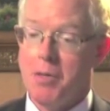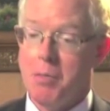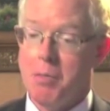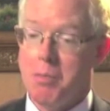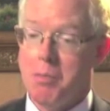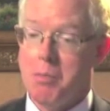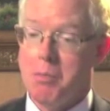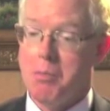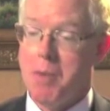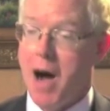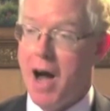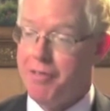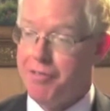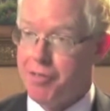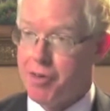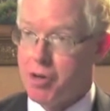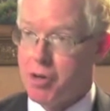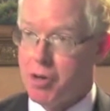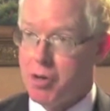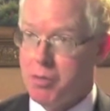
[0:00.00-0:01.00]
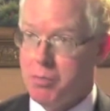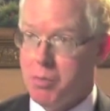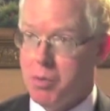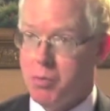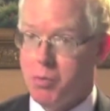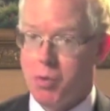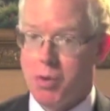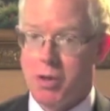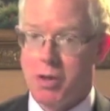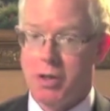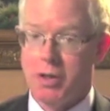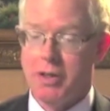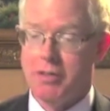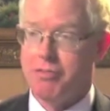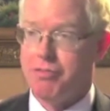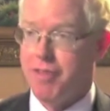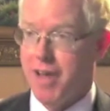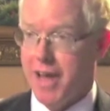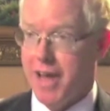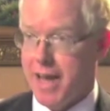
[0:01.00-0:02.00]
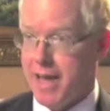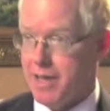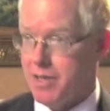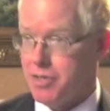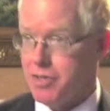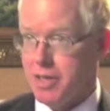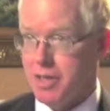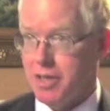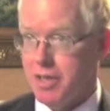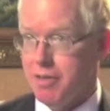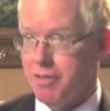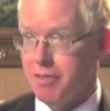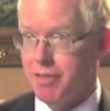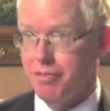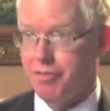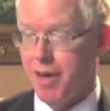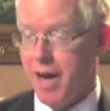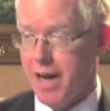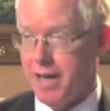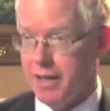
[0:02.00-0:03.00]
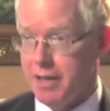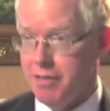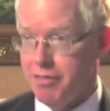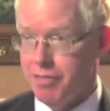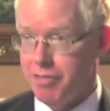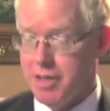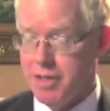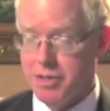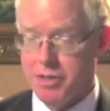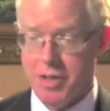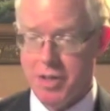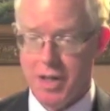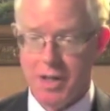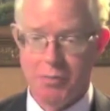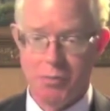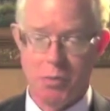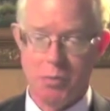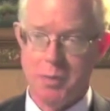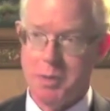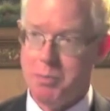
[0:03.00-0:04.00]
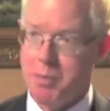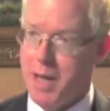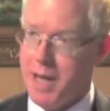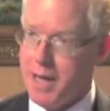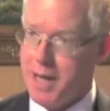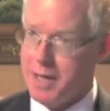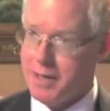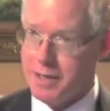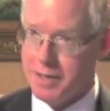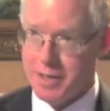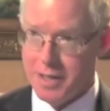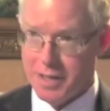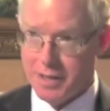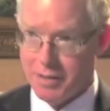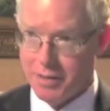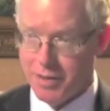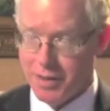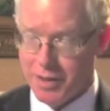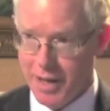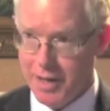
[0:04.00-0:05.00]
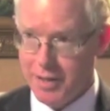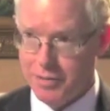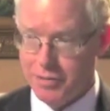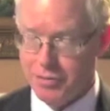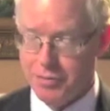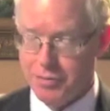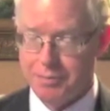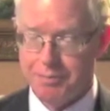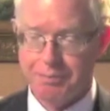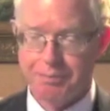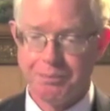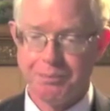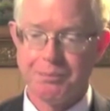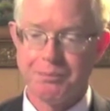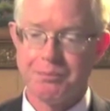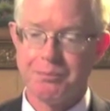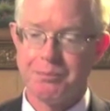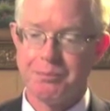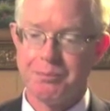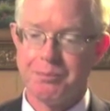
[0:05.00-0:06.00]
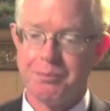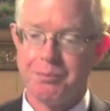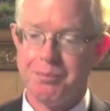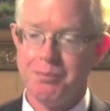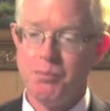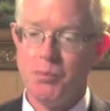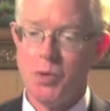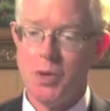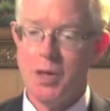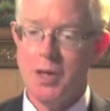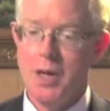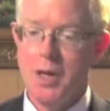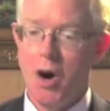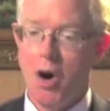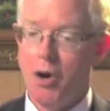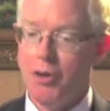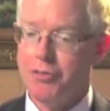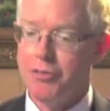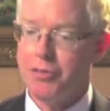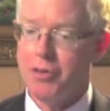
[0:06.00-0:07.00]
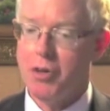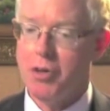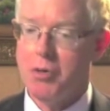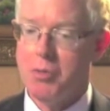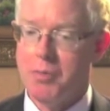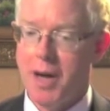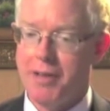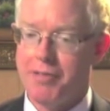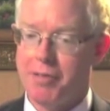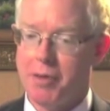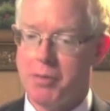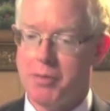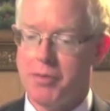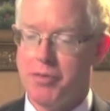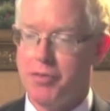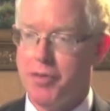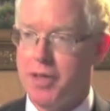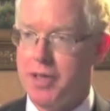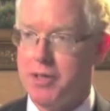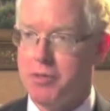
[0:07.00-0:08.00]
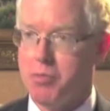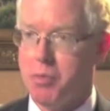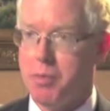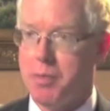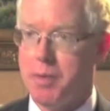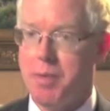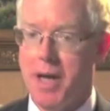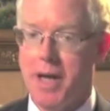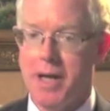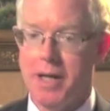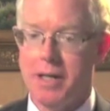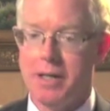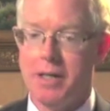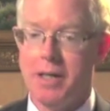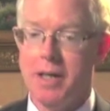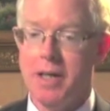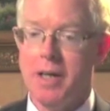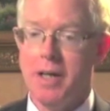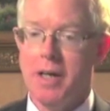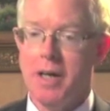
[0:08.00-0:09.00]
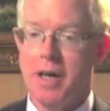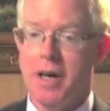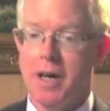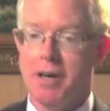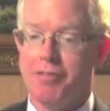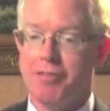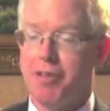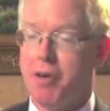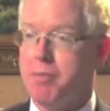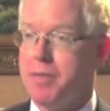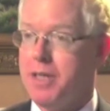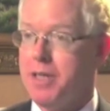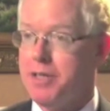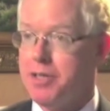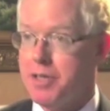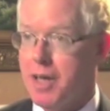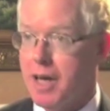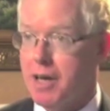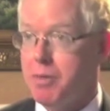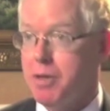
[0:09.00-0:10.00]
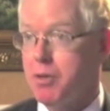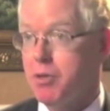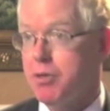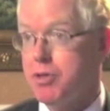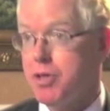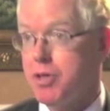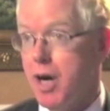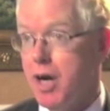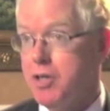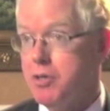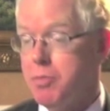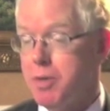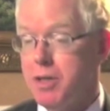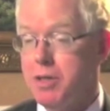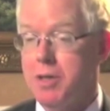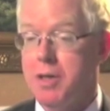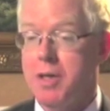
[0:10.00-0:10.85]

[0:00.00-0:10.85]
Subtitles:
My firm will advance any of the filing fees and will be paid at the end of the case. Also, my firm's fees will be paid from any settlement or judgment,